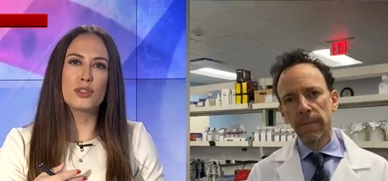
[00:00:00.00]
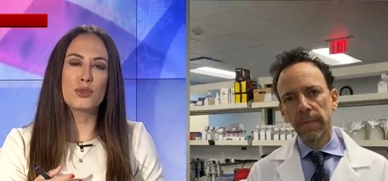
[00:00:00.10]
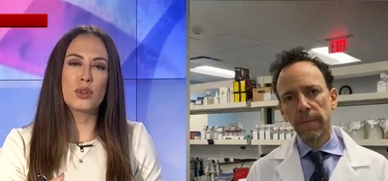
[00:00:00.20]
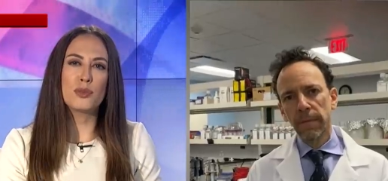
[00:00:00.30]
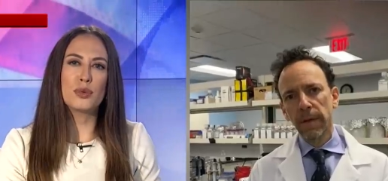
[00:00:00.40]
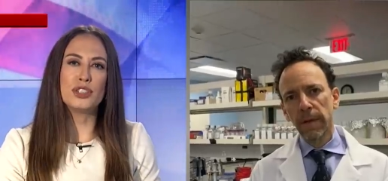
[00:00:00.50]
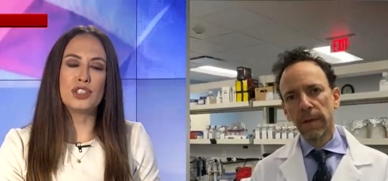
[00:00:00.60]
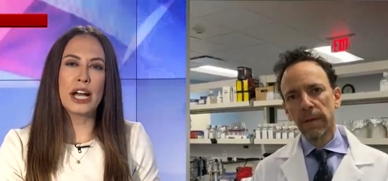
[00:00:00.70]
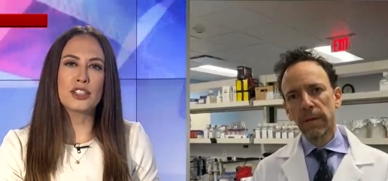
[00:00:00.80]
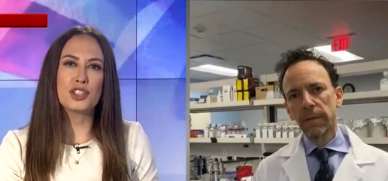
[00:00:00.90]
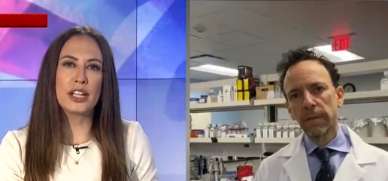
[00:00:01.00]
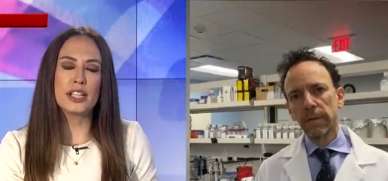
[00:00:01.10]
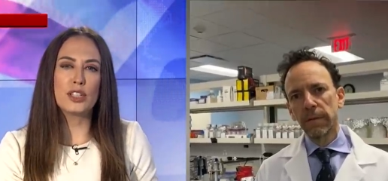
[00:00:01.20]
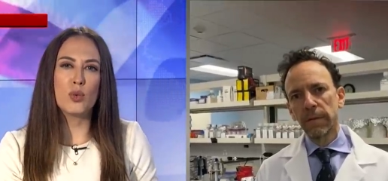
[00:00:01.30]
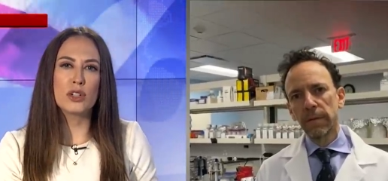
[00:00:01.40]
Speaker 1: sort of projection,
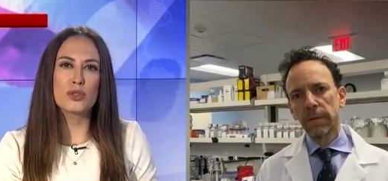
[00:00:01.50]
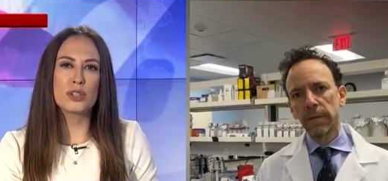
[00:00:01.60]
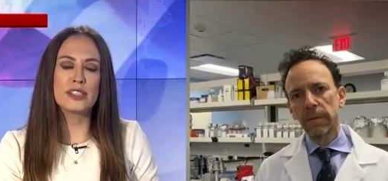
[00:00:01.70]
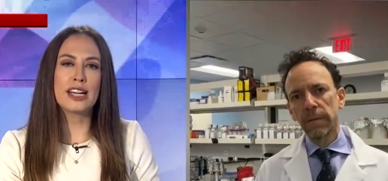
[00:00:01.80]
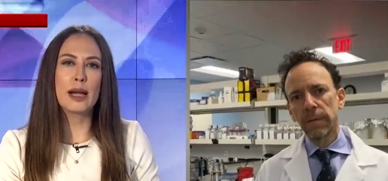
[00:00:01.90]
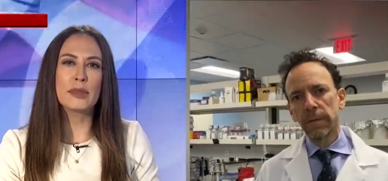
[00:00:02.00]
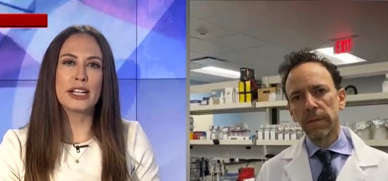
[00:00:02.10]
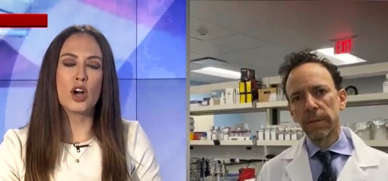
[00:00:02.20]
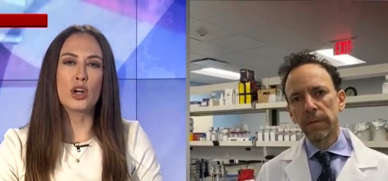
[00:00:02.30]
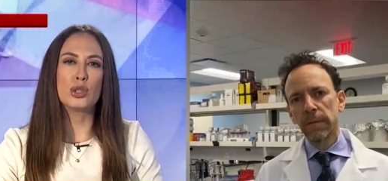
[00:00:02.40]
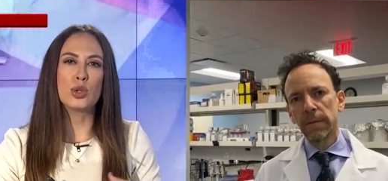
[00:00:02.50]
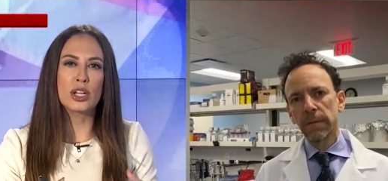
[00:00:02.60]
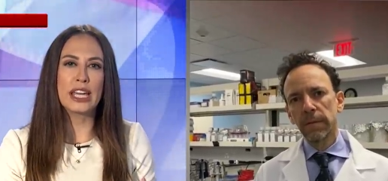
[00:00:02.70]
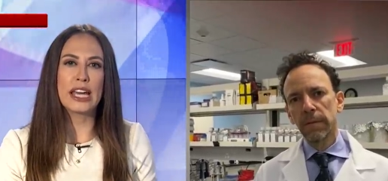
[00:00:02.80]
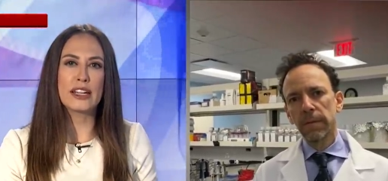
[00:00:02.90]
what sort of timeline are you looking
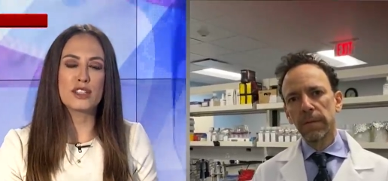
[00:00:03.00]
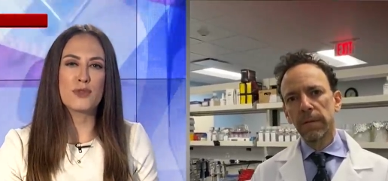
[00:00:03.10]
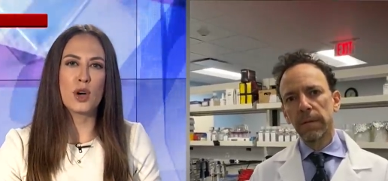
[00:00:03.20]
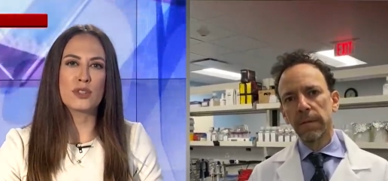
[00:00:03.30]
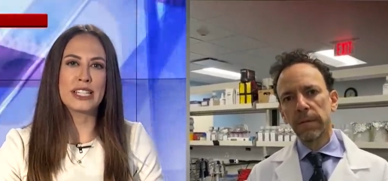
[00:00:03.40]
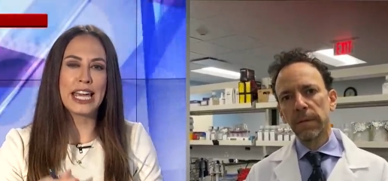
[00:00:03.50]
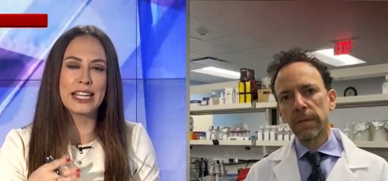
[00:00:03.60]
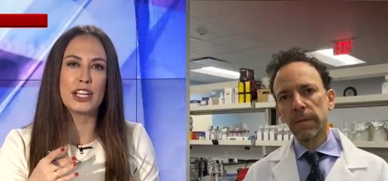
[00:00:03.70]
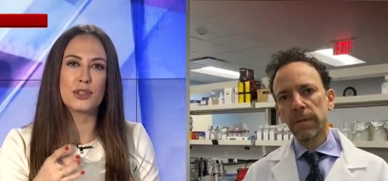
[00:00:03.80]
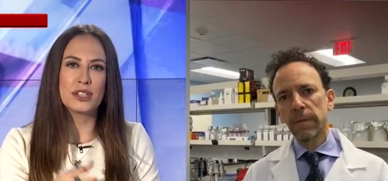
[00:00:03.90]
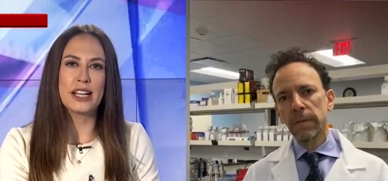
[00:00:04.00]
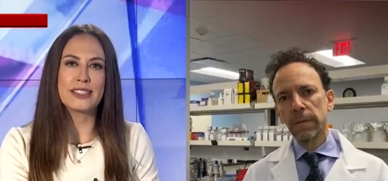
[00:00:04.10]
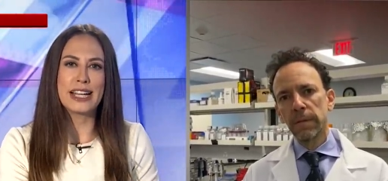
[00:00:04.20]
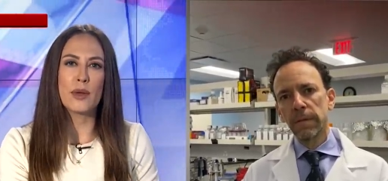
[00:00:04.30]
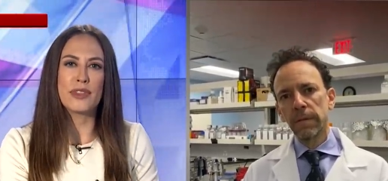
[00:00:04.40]
at as far as getting your test
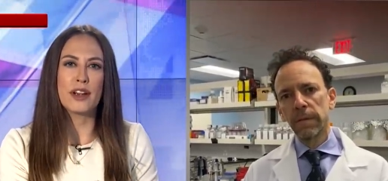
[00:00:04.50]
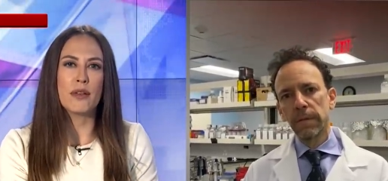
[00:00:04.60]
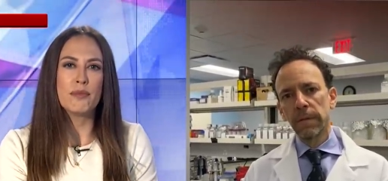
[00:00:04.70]
out there?